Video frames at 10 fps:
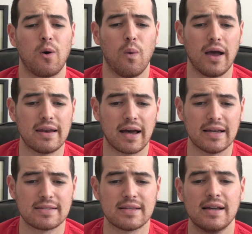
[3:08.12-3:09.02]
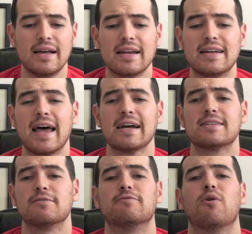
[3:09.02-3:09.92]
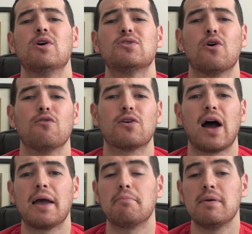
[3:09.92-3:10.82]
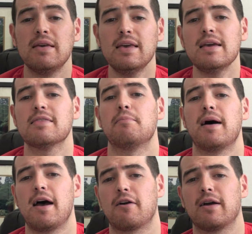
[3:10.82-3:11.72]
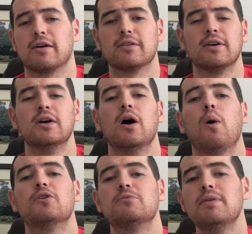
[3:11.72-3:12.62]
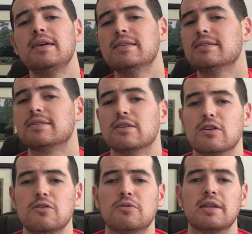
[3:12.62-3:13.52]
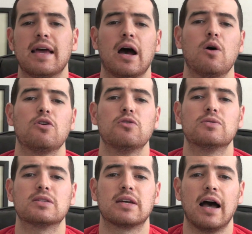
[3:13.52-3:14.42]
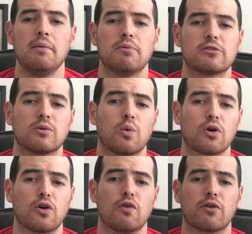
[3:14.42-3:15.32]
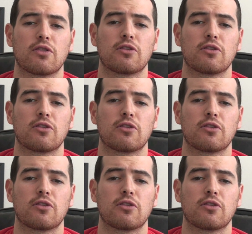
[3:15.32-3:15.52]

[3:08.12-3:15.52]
Quite nice. Next, voice over IP in the background, which means you can now use Skype, which will work over